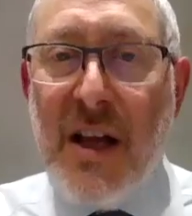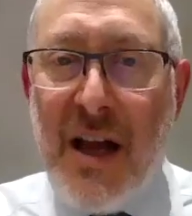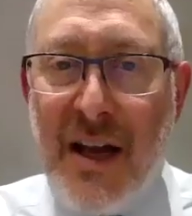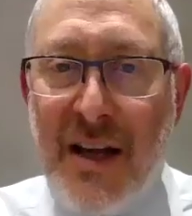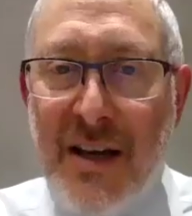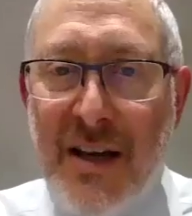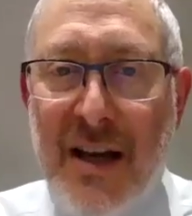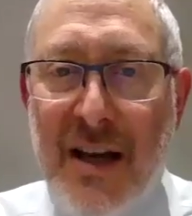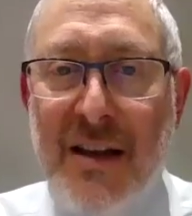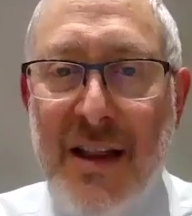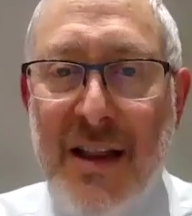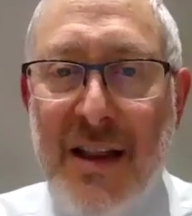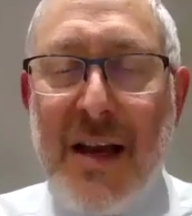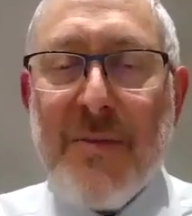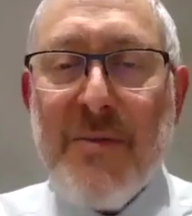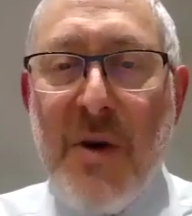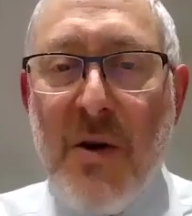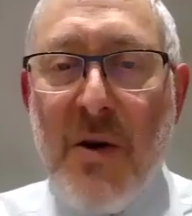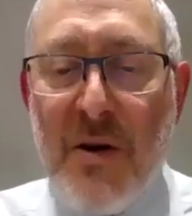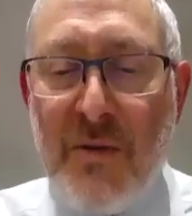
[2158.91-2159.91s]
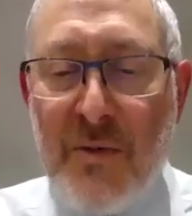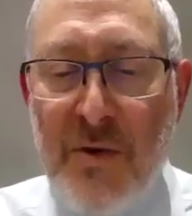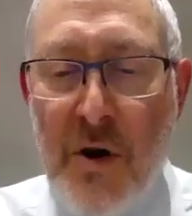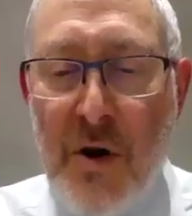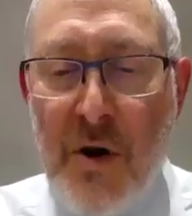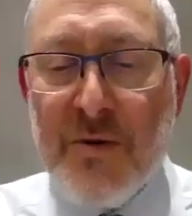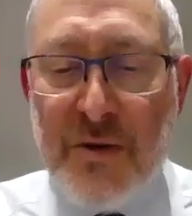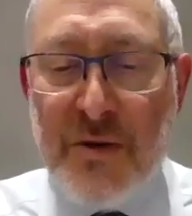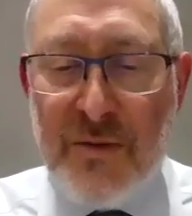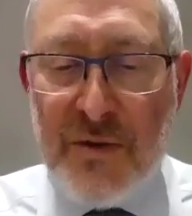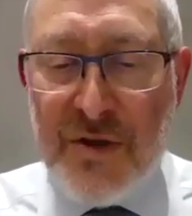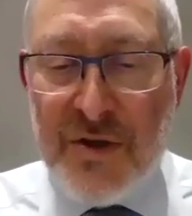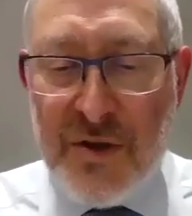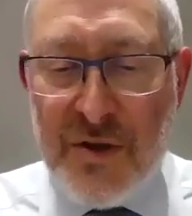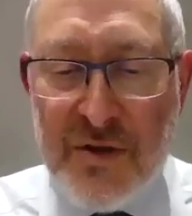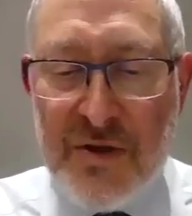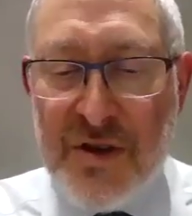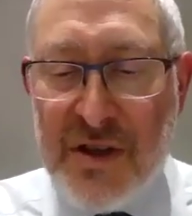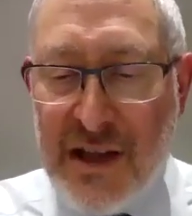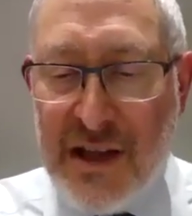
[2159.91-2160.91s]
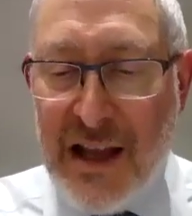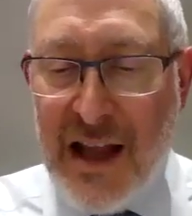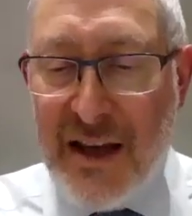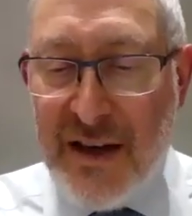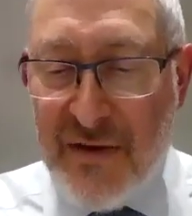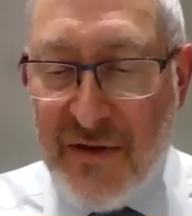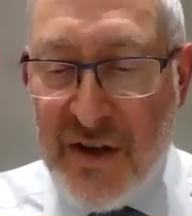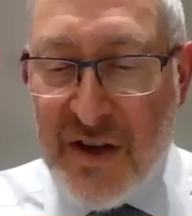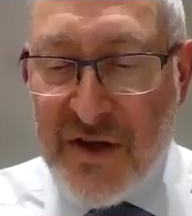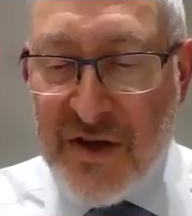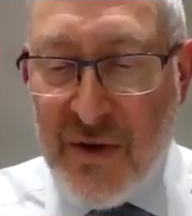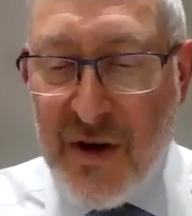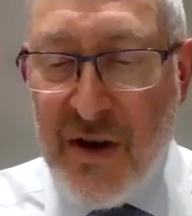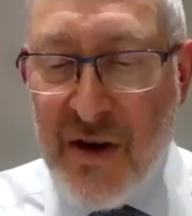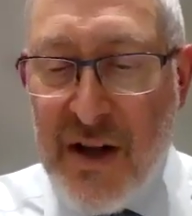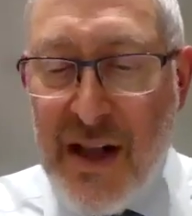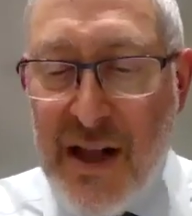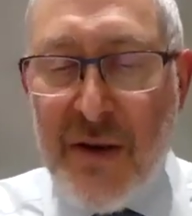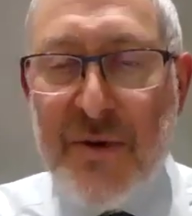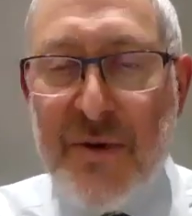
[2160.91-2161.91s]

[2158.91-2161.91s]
And in that merit, we hope to return to the land of Israel.